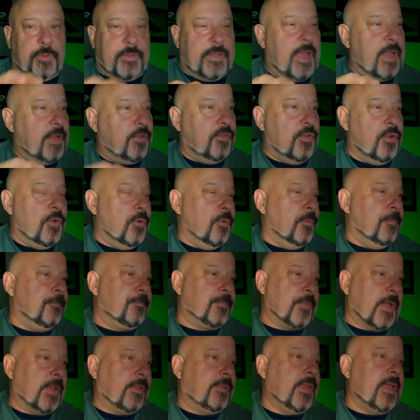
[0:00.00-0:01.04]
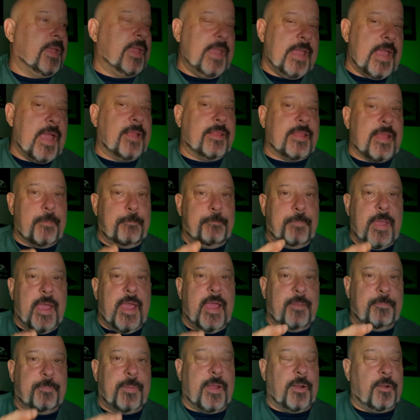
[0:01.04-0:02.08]
that dude. I think he had that
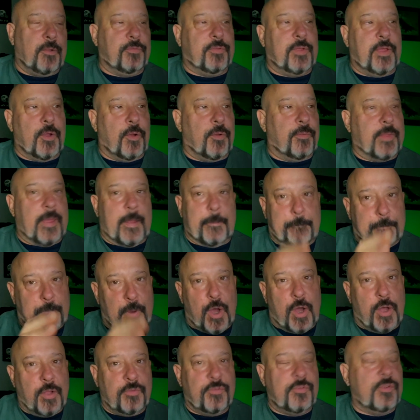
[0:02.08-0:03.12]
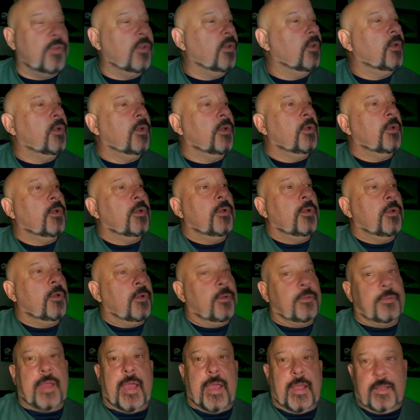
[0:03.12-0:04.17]
bad penalty on that punt
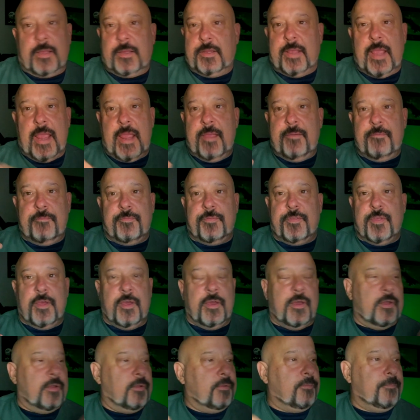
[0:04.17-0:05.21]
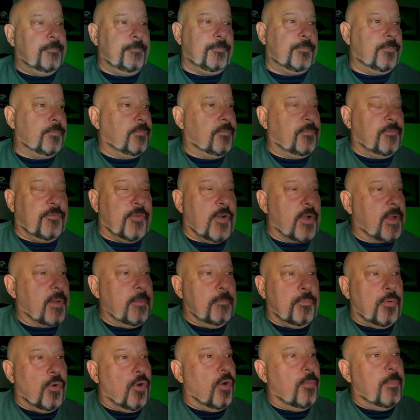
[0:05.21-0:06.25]
that gave the fucking
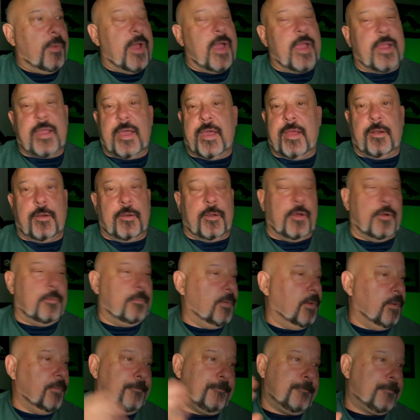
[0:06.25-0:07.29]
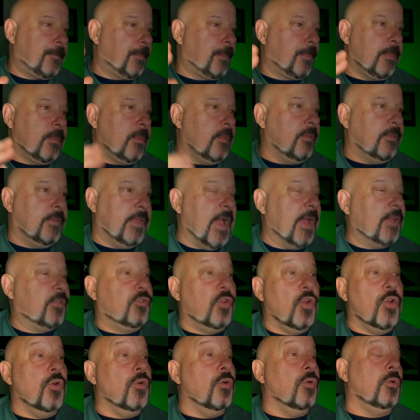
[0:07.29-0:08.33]
ball back. I don't know, but that
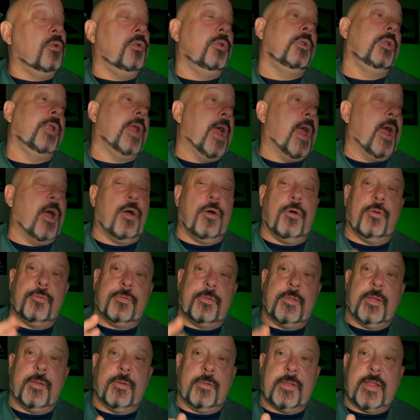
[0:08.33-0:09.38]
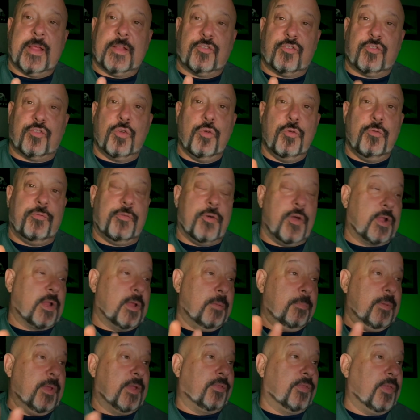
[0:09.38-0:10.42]
dude now, that's two fucking
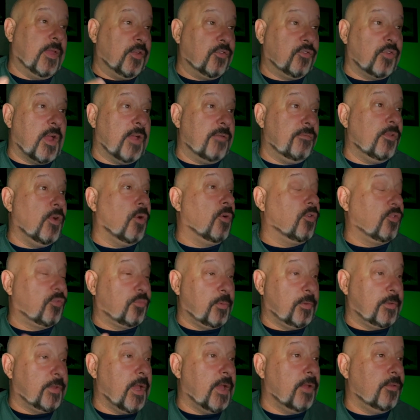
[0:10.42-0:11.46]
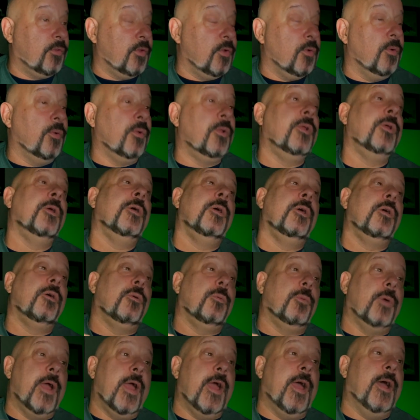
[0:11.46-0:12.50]
big things I've noticed with that dude
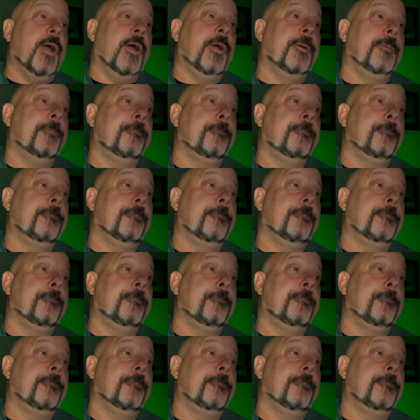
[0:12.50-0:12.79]
where,